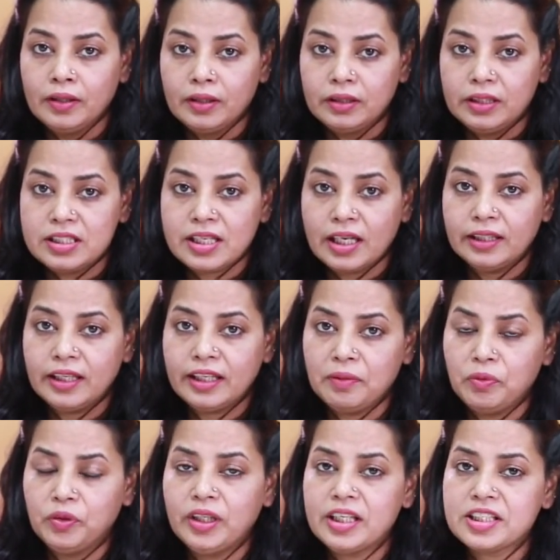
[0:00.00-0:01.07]
These are the
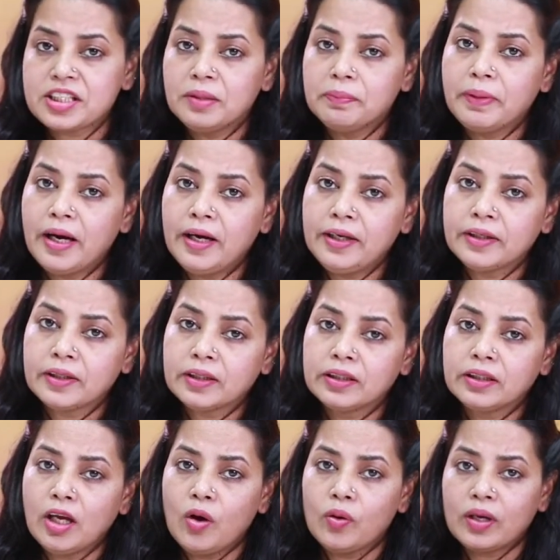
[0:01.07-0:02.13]
remuneration part.
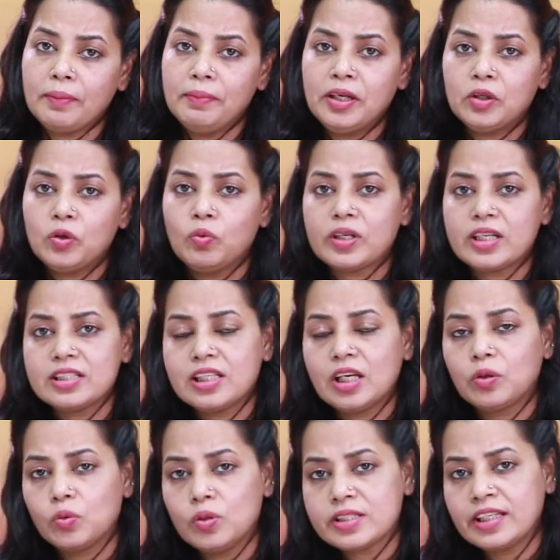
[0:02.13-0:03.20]
Now coming to what is
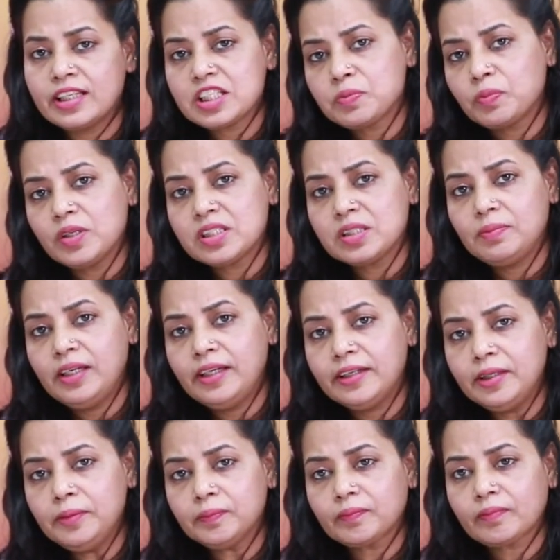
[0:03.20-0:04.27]
the roles and
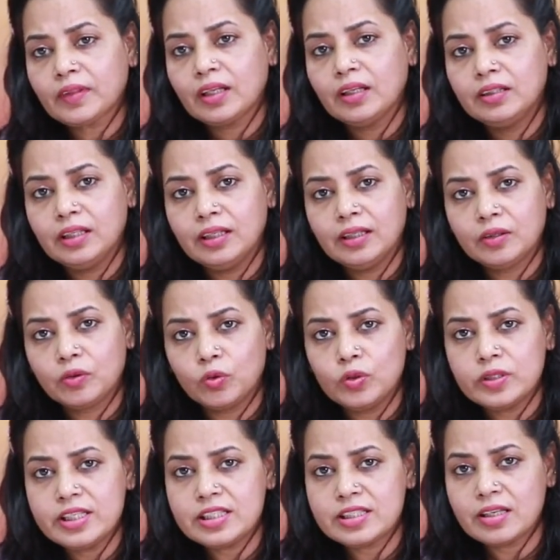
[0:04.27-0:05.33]
responsibility. The
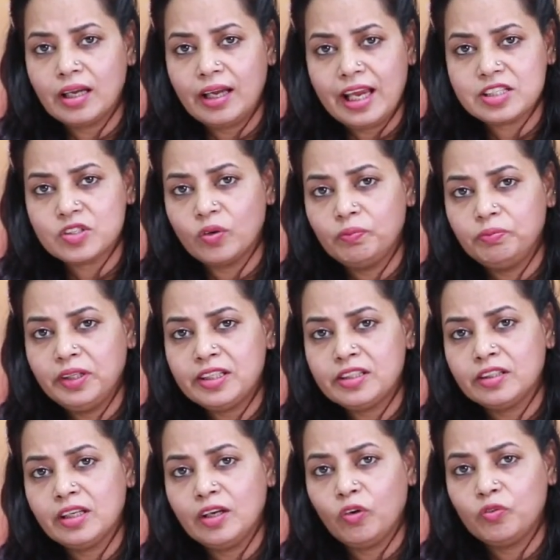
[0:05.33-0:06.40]
role is as
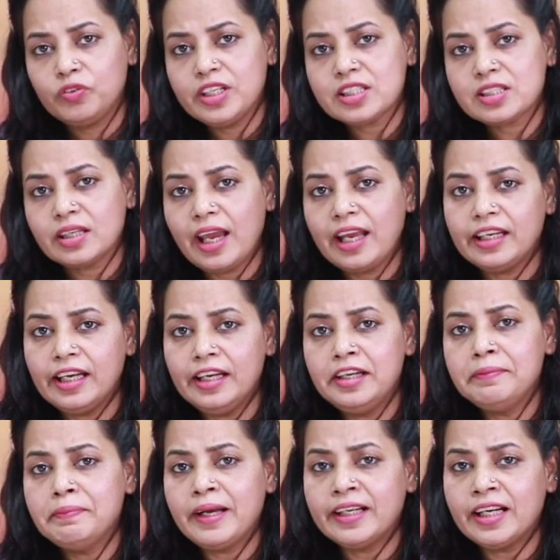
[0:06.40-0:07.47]
obvious an
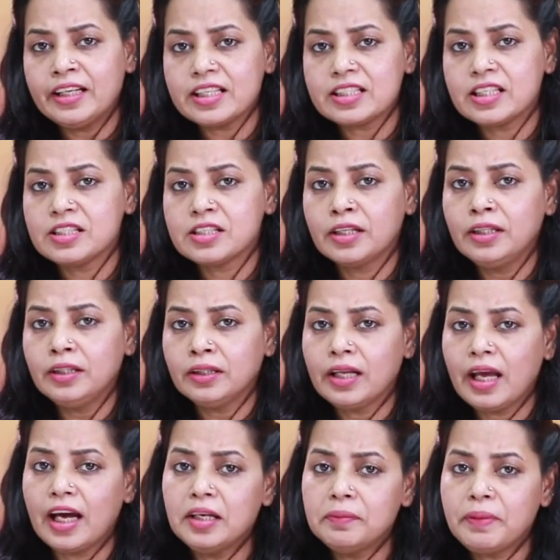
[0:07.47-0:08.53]
independent decision,
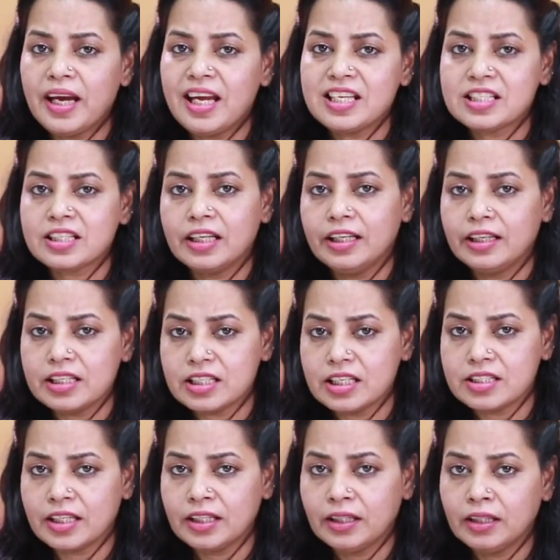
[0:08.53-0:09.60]
unbiased
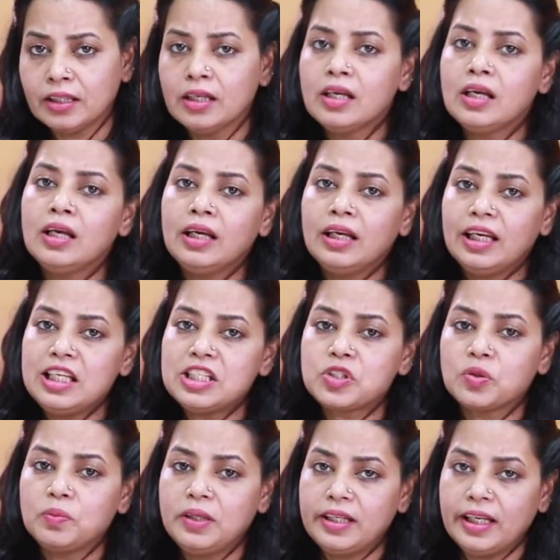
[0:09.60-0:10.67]
decision, is
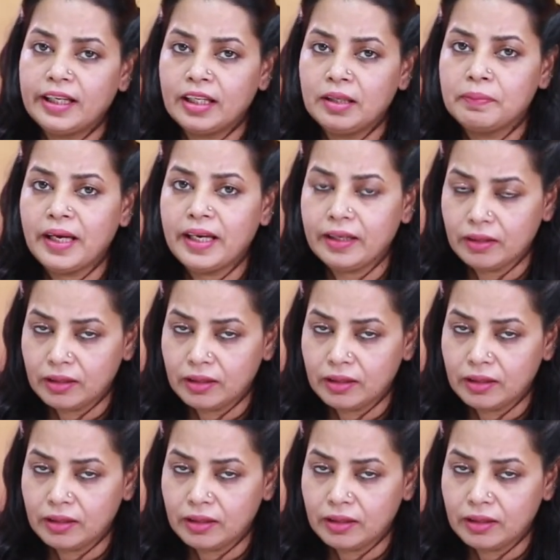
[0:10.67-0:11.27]
to be taken by